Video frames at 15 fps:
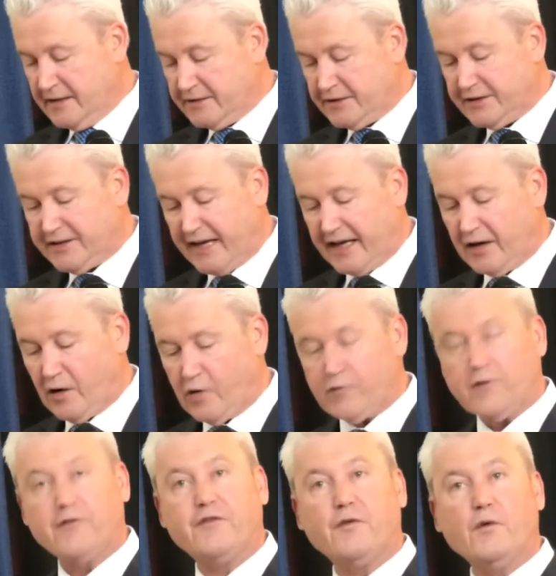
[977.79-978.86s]
To date,
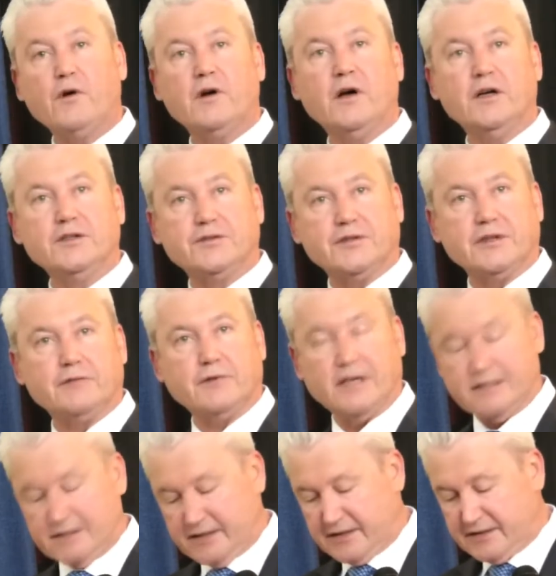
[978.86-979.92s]
over four hundred
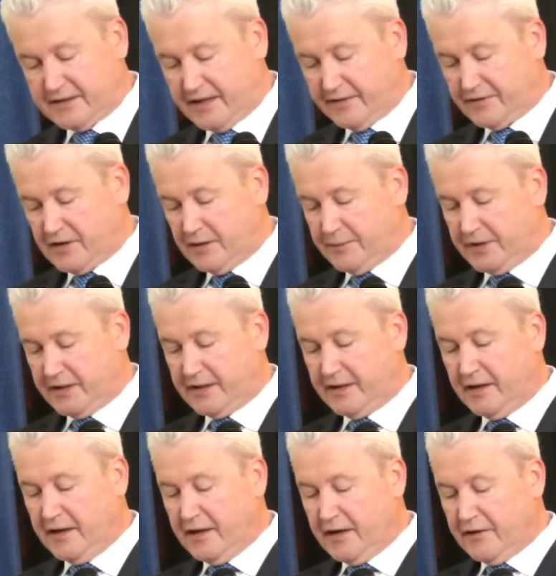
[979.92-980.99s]
residents have come in